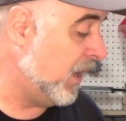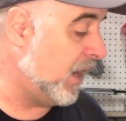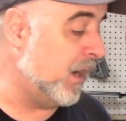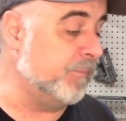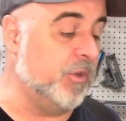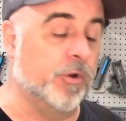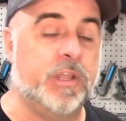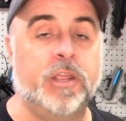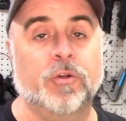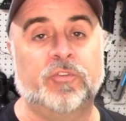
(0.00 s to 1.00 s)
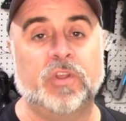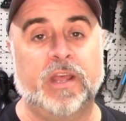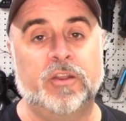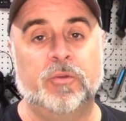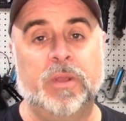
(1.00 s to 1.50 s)
Your gear
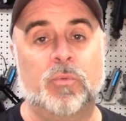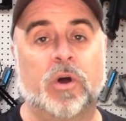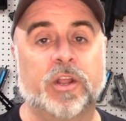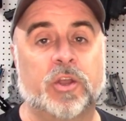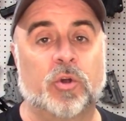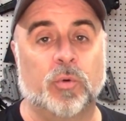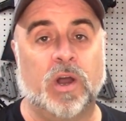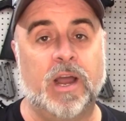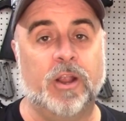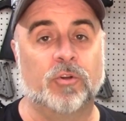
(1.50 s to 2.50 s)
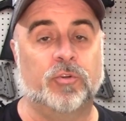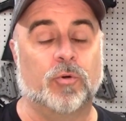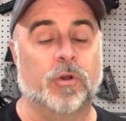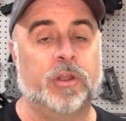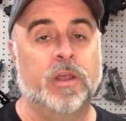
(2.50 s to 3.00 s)
set, you may want to go to a higher
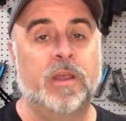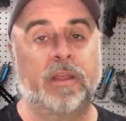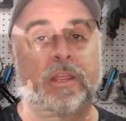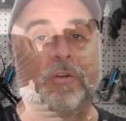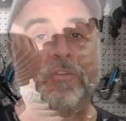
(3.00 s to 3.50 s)
torque gear